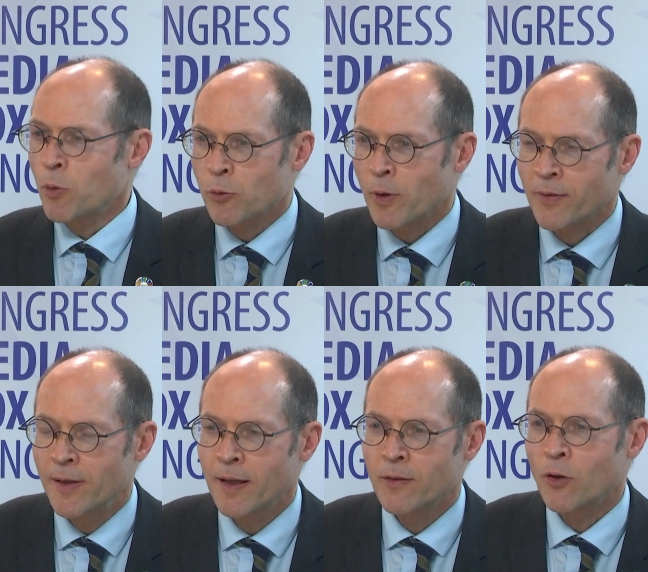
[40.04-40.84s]
what you are
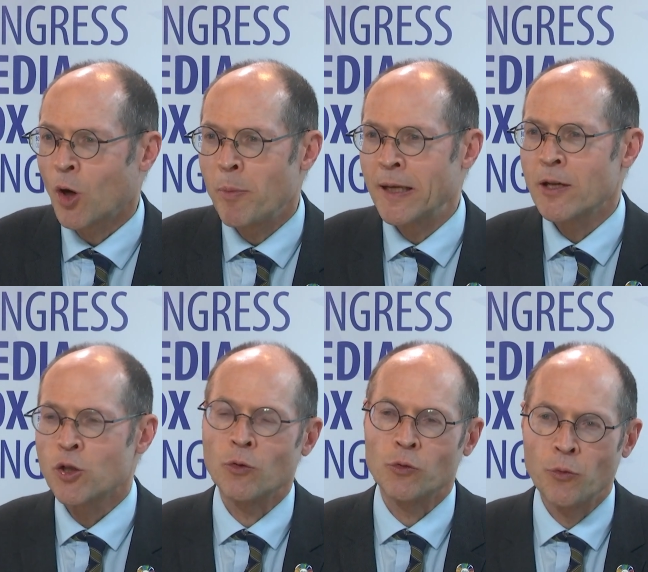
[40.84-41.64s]
seeing is a
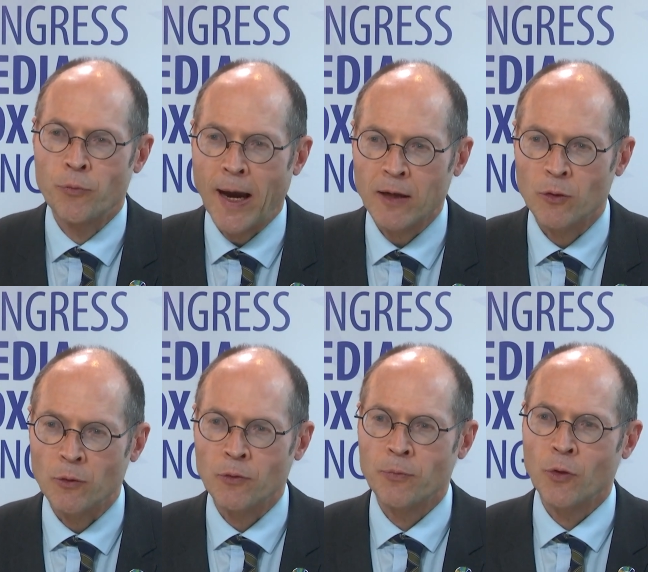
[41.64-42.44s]
combination of two
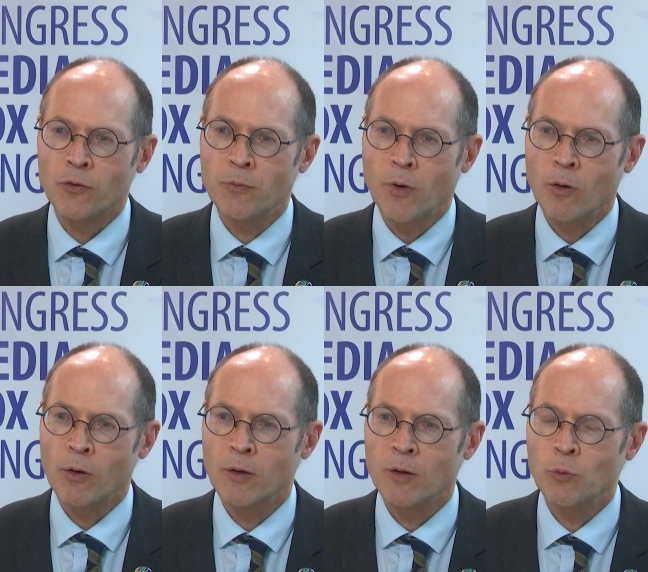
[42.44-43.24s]
factors. First of
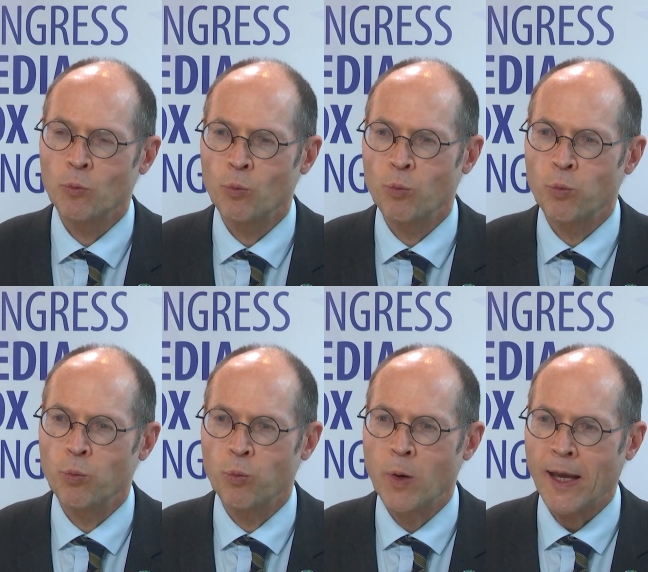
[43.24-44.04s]
all,
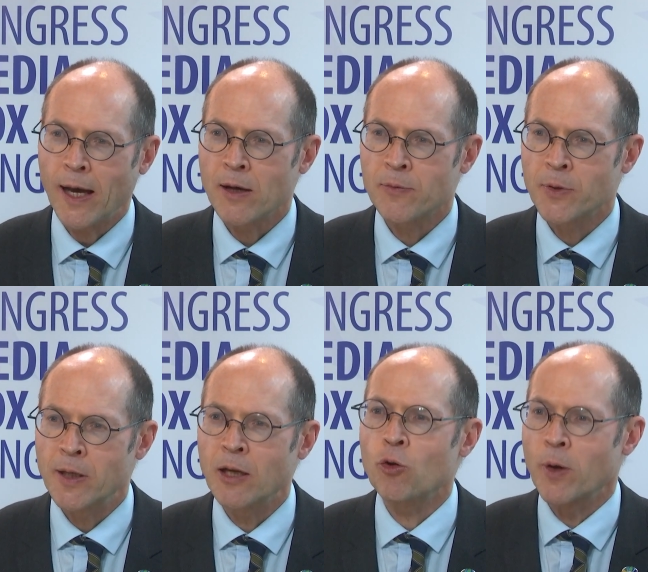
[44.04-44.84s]
we have an
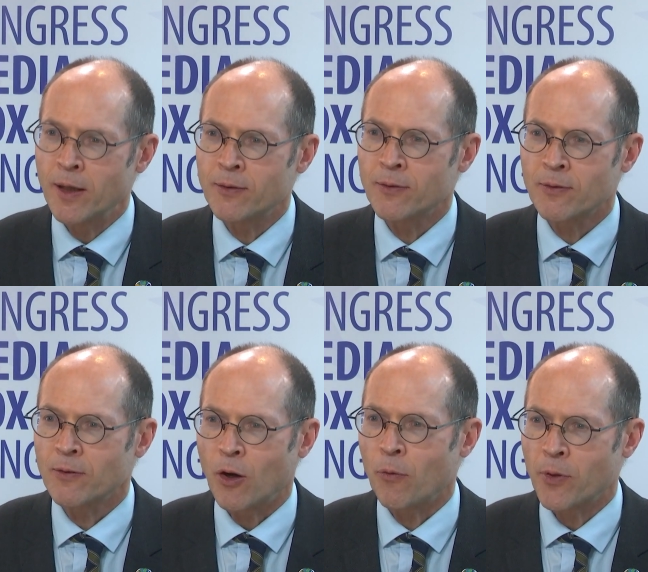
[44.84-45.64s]

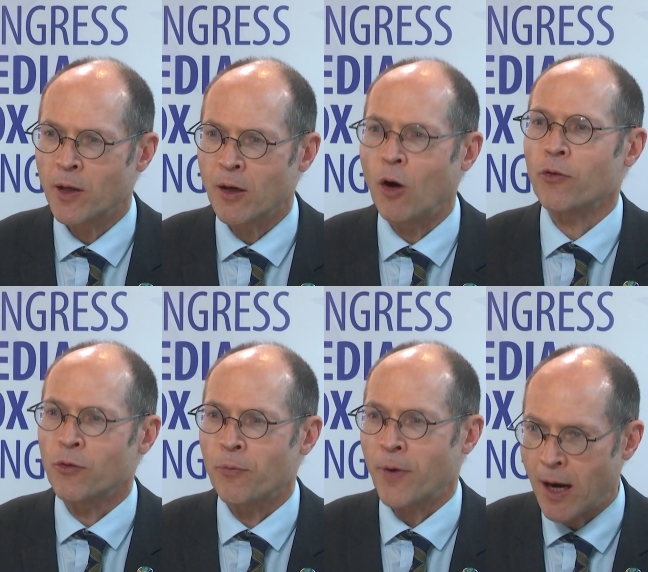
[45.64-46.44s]
increase of the
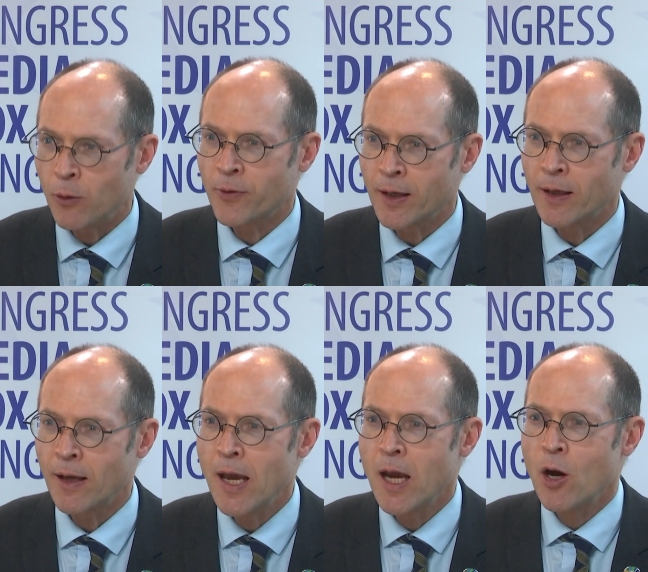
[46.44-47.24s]
costs of housing
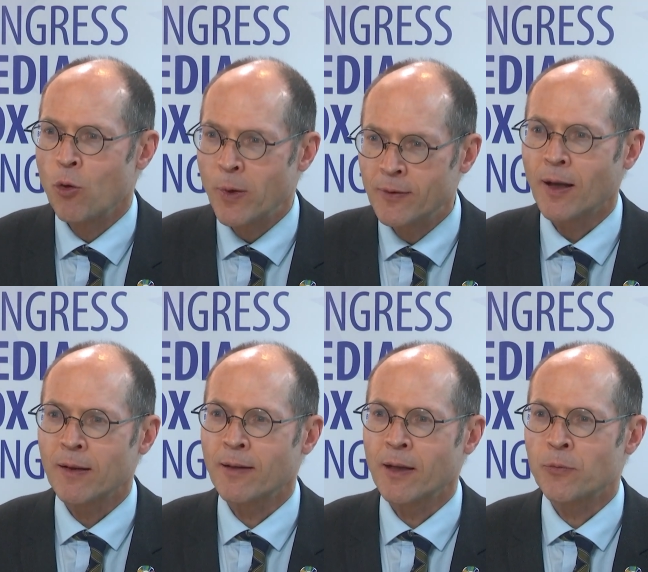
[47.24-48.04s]

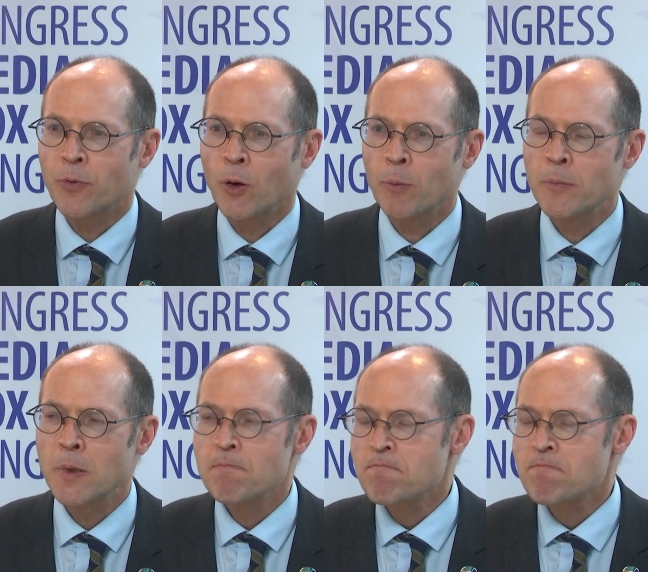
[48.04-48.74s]
resulting from